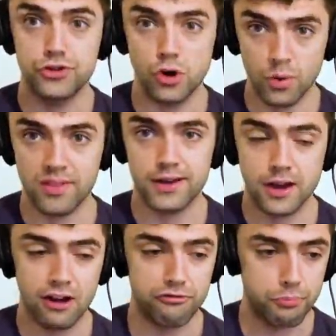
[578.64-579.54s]
not want that
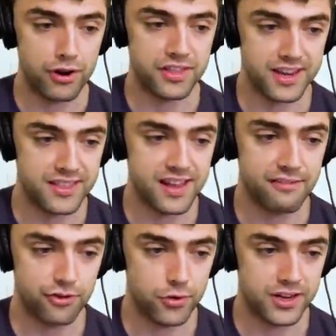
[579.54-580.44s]
calf breathing in that
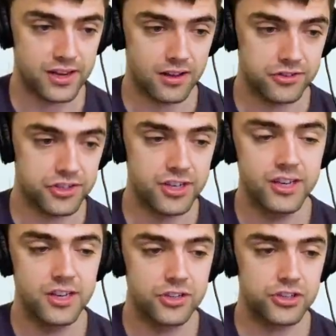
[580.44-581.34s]
fluid and gunge.
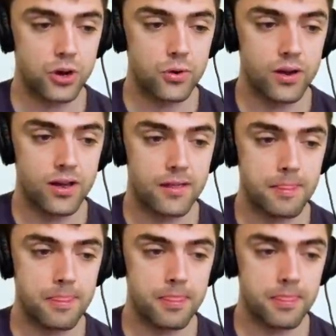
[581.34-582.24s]
So
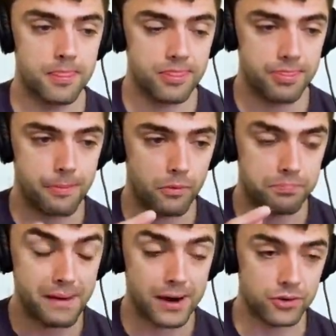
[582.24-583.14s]

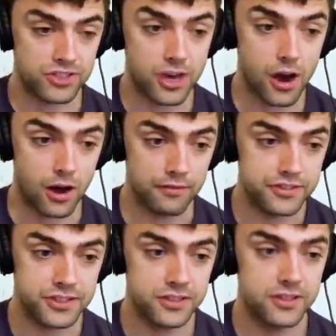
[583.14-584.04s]
with backwards
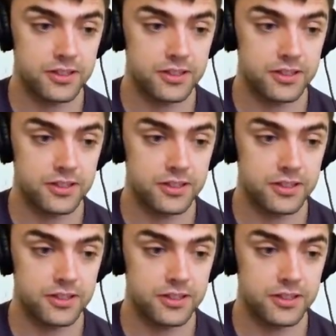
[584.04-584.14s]
calves,